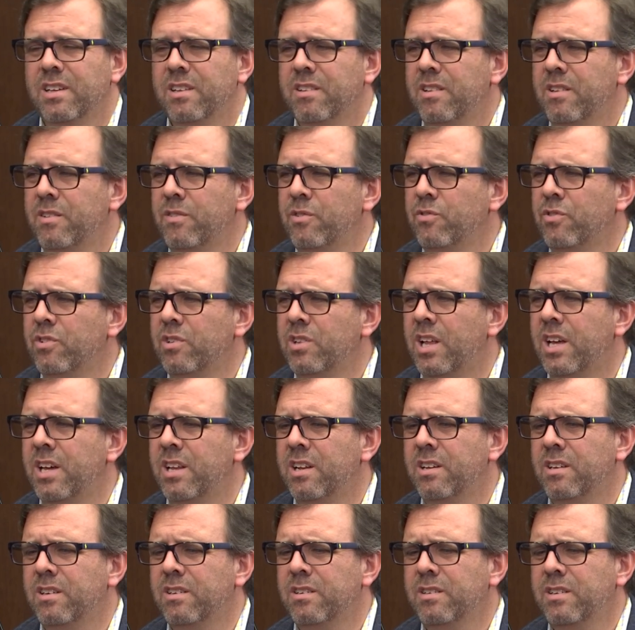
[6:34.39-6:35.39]
There's a lot
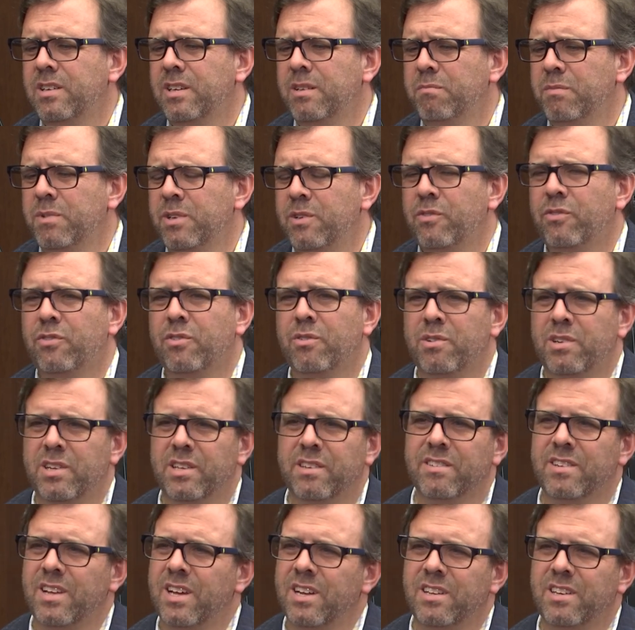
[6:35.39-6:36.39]
of, in Minnesota,
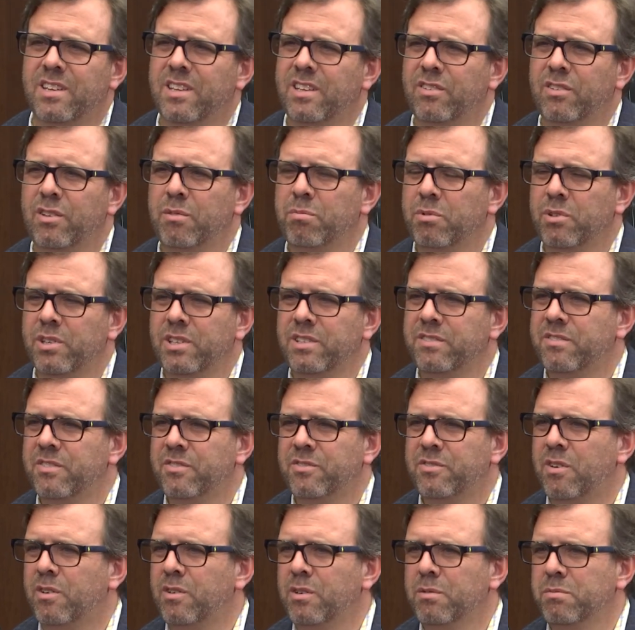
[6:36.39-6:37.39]
it's not an easy place to
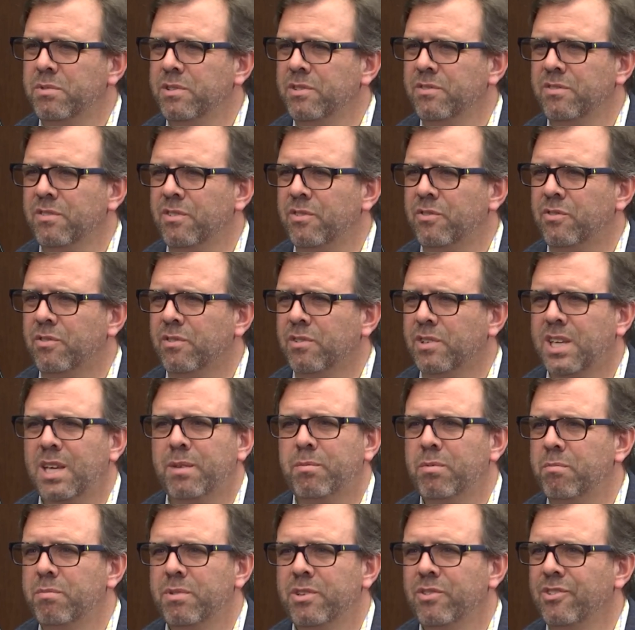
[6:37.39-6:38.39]
start a business or
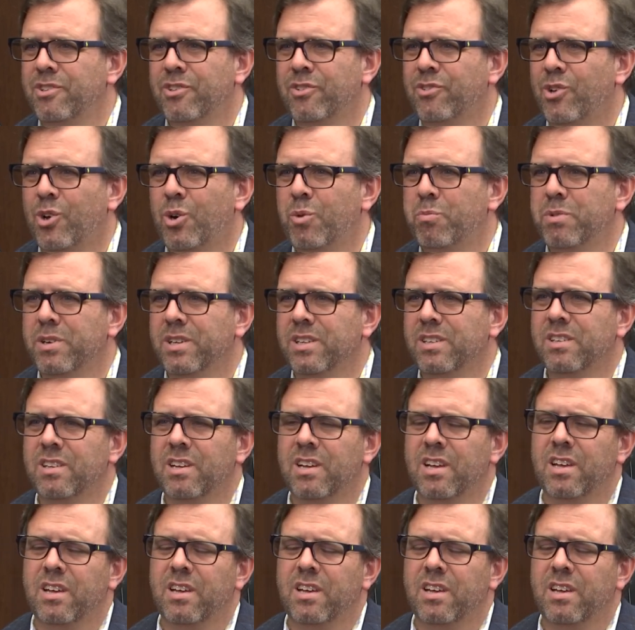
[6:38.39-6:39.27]
keep a business open.